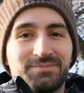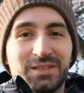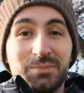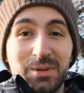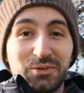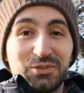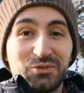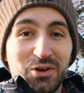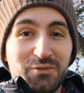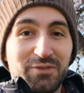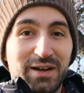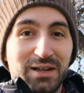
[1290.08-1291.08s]
About the
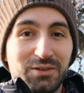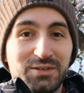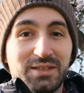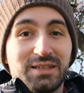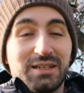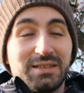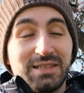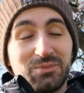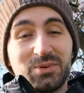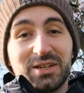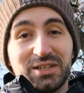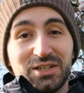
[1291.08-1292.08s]
RAW files, uh, they're
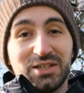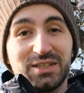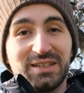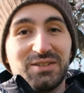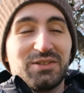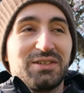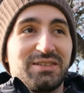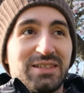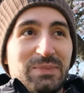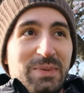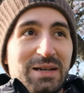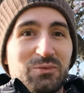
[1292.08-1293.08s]
pretty good and you can
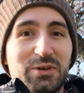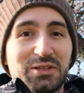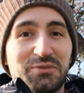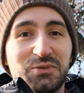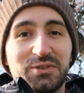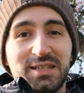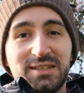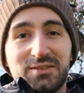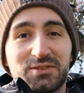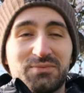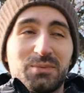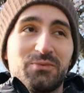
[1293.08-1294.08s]
get back quite a few
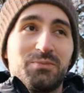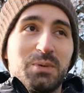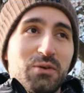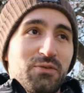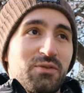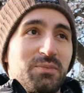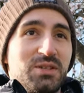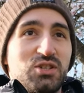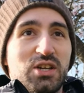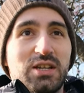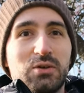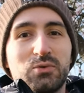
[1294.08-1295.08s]
details, both from the
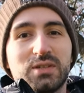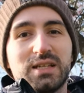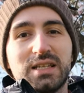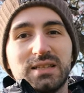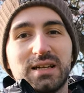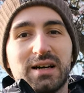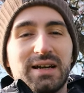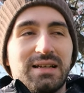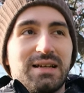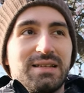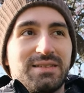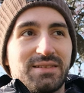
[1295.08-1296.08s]
shadows and the
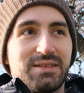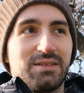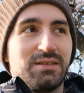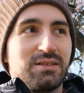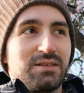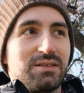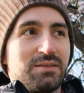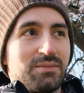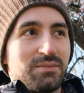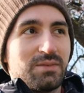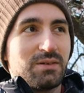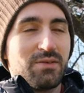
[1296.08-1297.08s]
highlights and
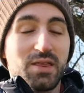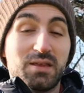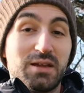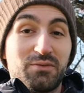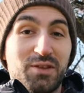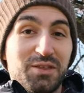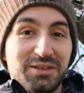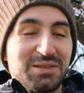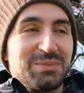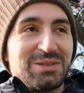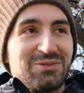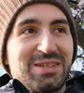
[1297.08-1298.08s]
um, every everything
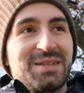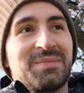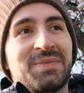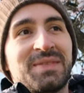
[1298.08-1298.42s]
in between.